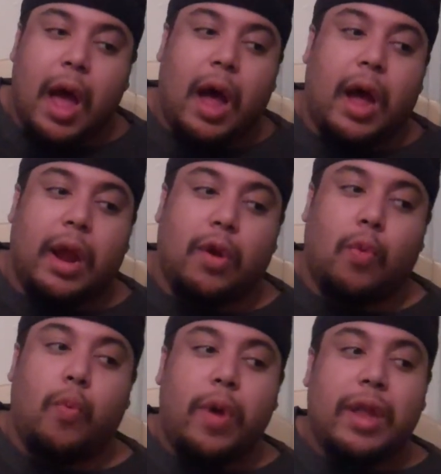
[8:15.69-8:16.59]

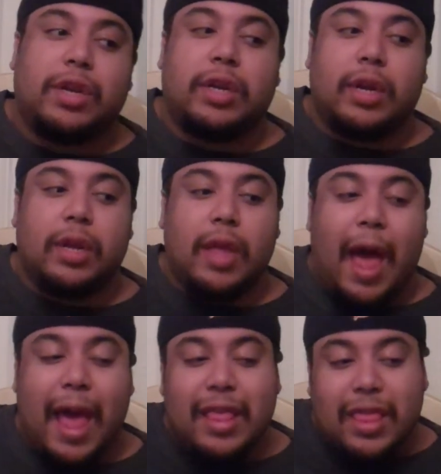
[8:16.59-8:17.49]
on which
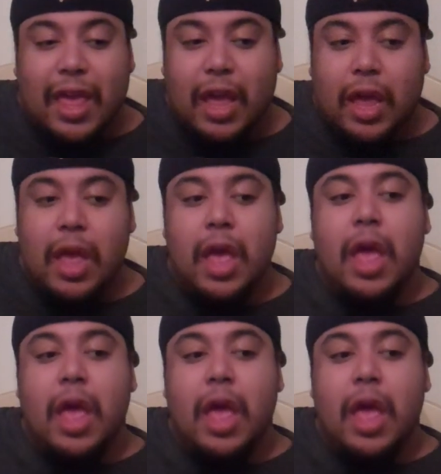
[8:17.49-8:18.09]
I think